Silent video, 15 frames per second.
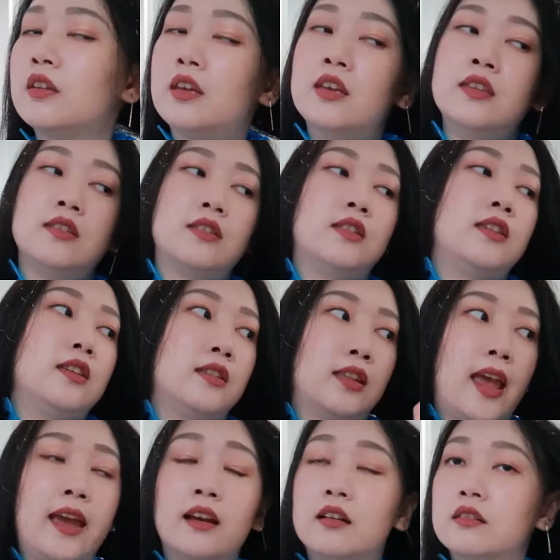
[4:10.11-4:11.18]
it
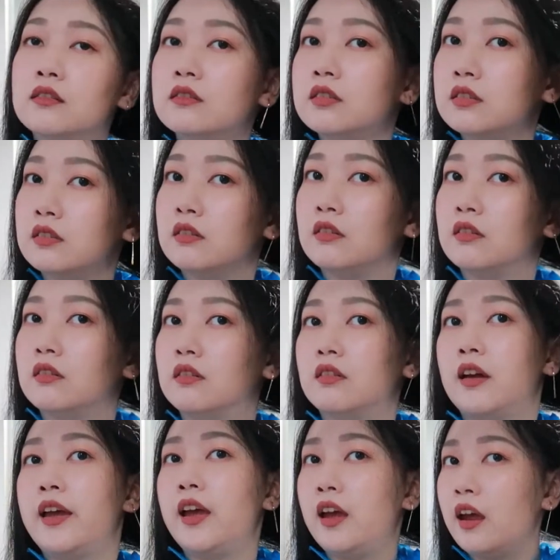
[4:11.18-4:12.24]
detangles your
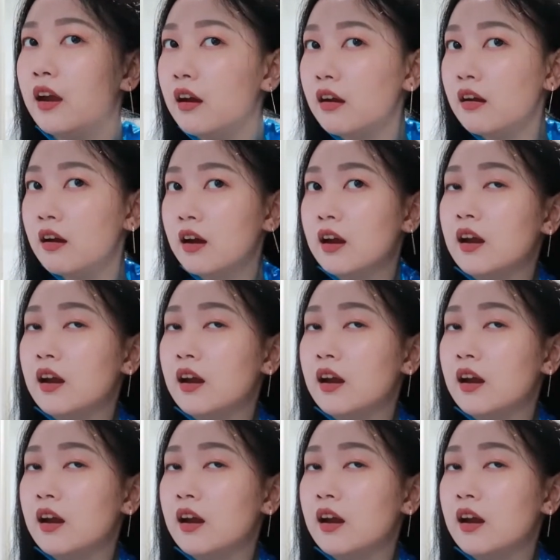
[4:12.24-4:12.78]
hair